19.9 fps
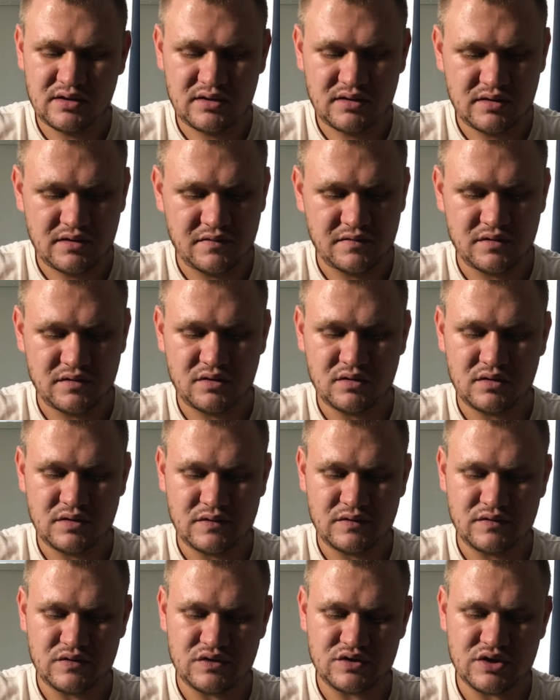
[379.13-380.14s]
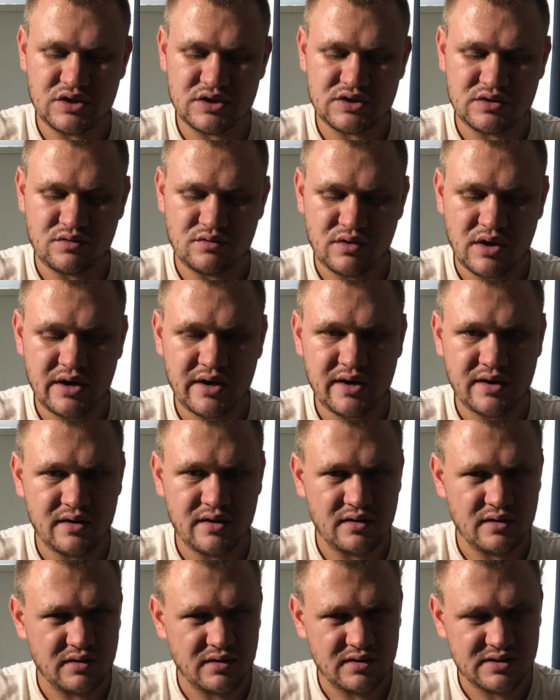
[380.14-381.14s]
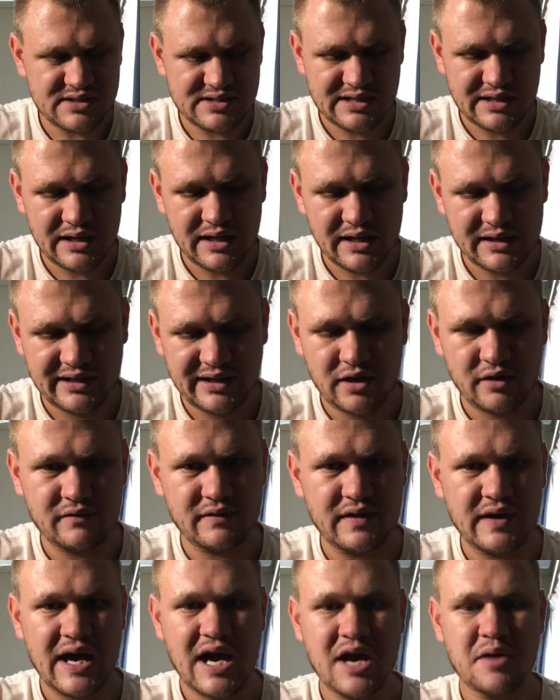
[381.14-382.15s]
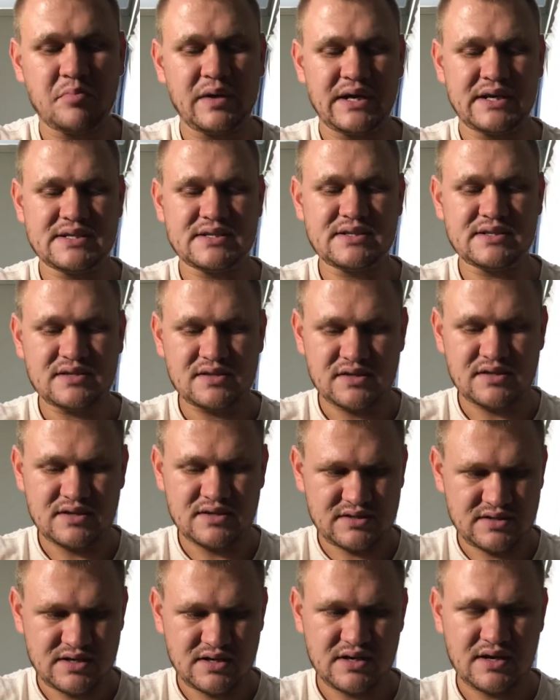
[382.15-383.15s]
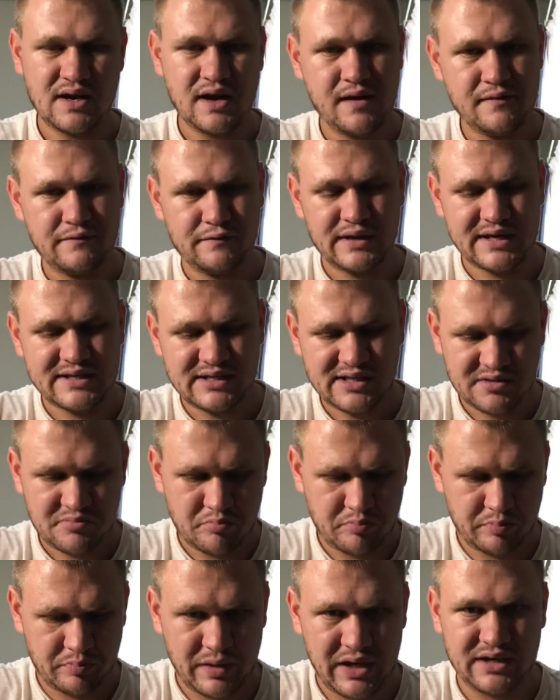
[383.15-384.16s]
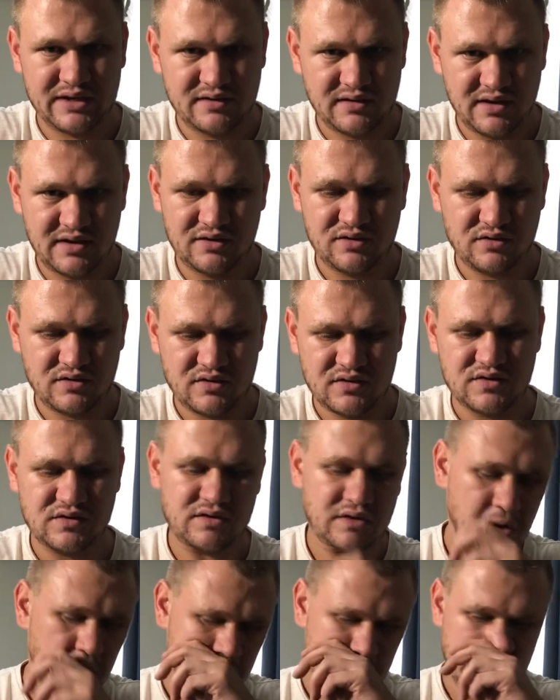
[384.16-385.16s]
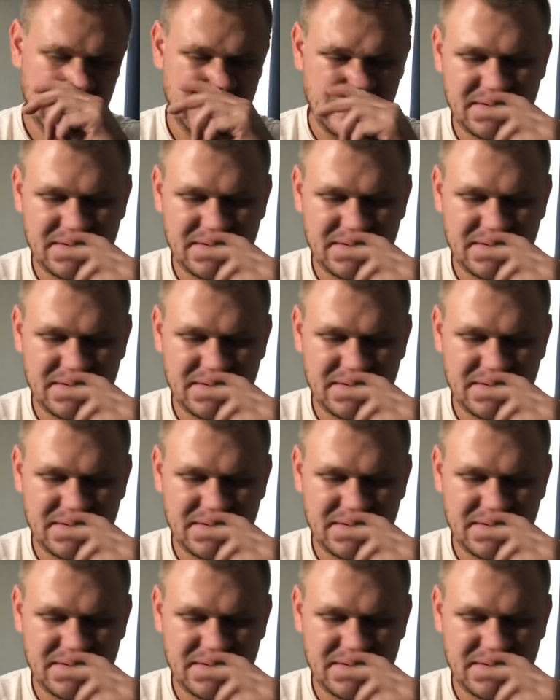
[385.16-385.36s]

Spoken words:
if you just run slightly over the apex, the knife will actually bite into the stone,